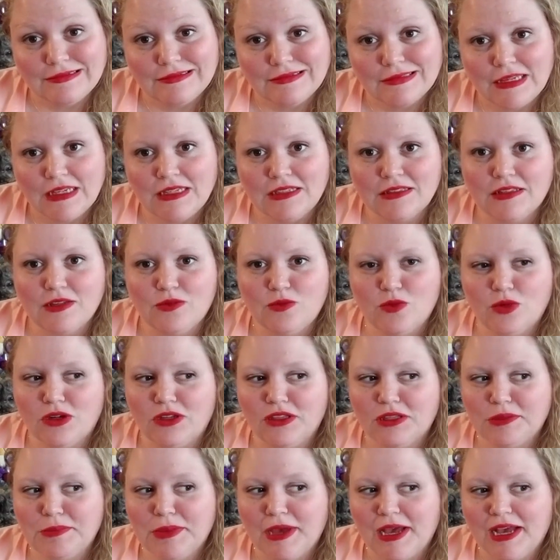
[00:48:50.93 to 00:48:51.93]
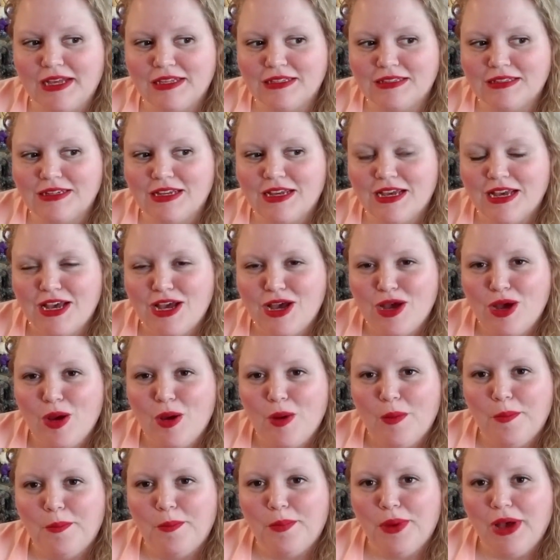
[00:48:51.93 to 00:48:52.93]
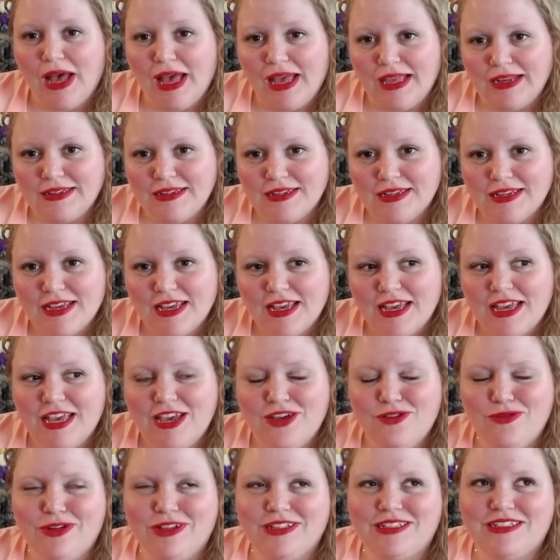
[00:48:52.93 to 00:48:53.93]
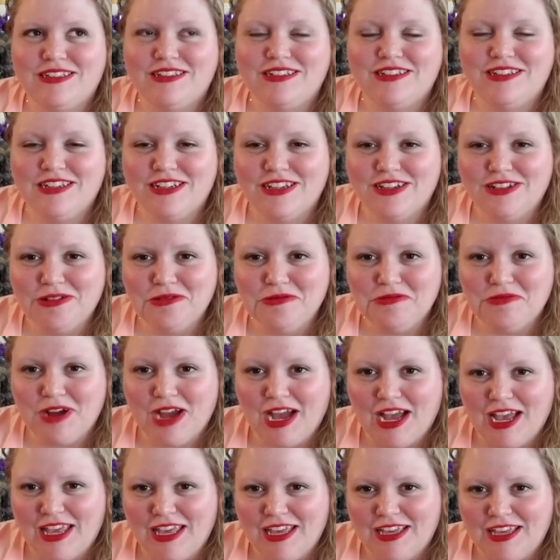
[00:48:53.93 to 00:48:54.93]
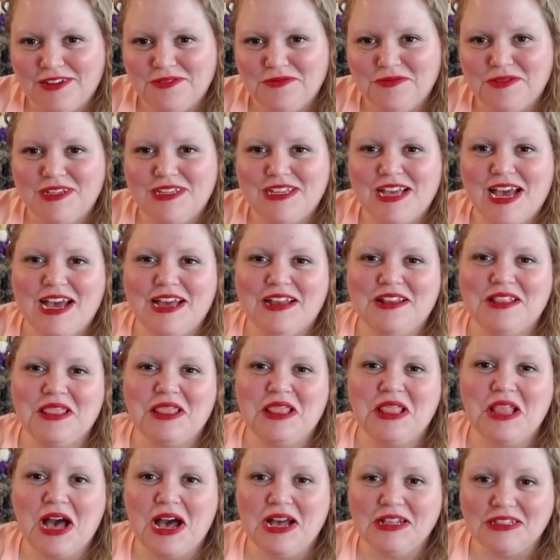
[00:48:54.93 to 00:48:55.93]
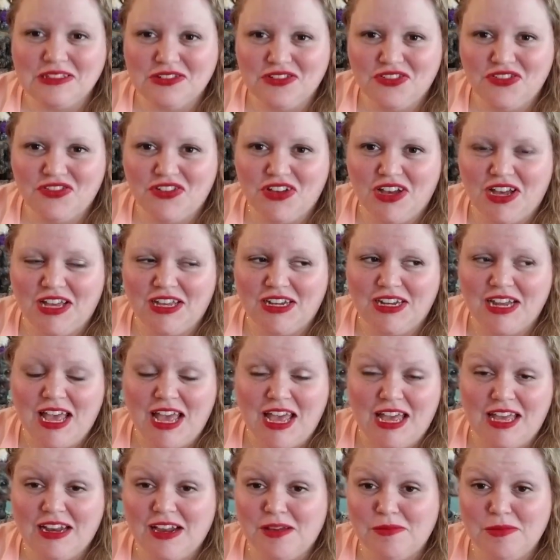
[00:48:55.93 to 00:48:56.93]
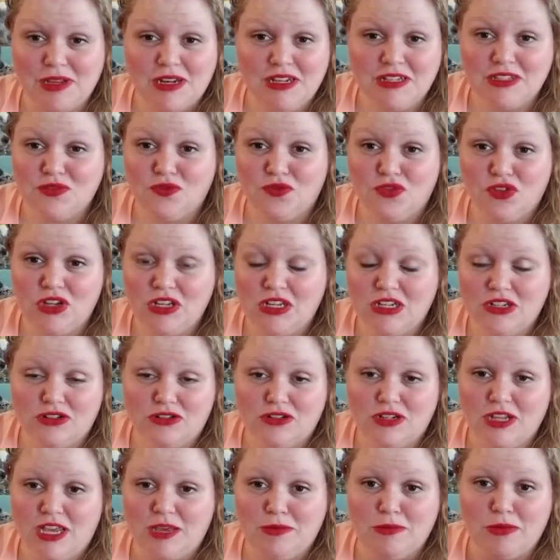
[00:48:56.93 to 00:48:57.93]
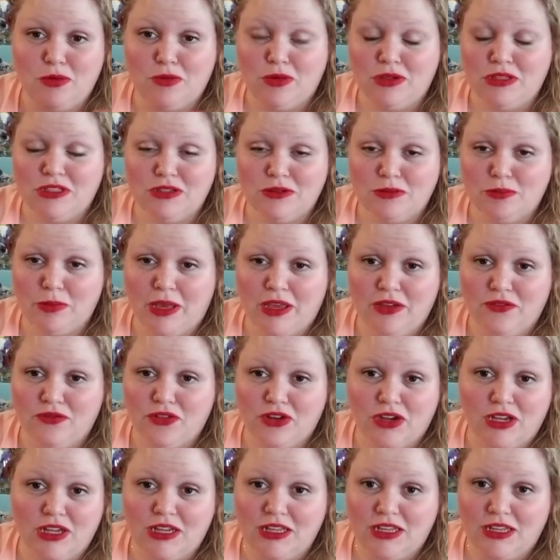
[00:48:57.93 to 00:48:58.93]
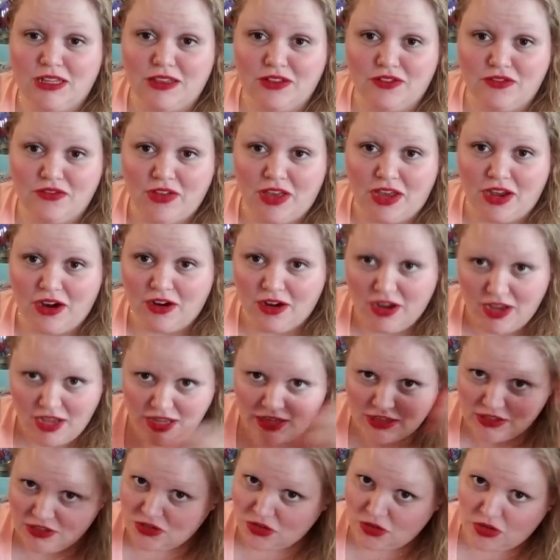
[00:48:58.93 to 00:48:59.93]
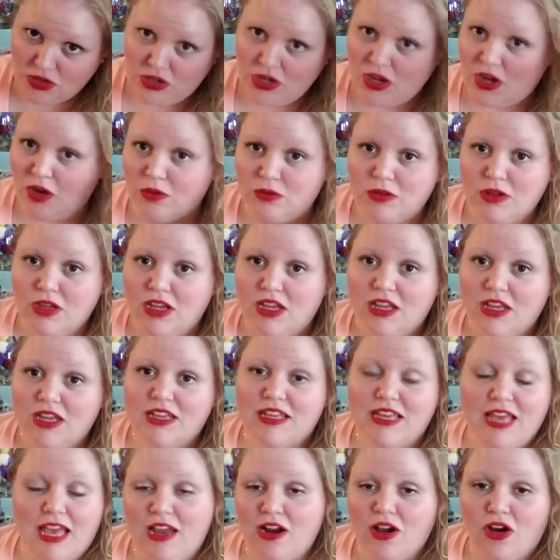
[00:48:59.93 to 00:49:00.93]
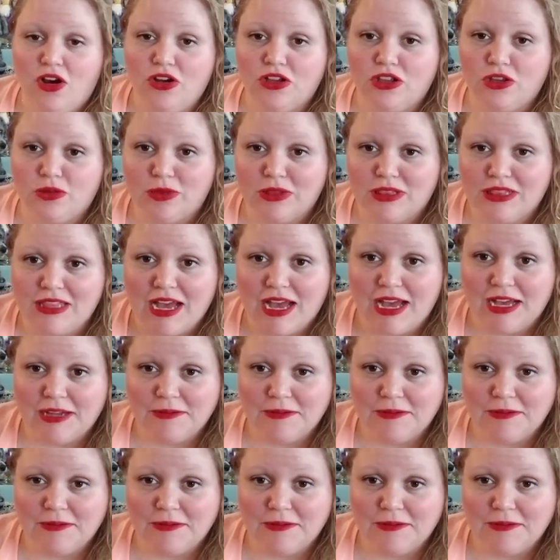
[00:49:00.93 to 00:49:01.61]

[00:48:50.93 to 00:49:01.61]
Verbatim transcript: as they were in the past, but it was still a riot. We had lots of fun, and I mean, it's free entertainment once you pay for getting in the fair, so you know, can't argue with that.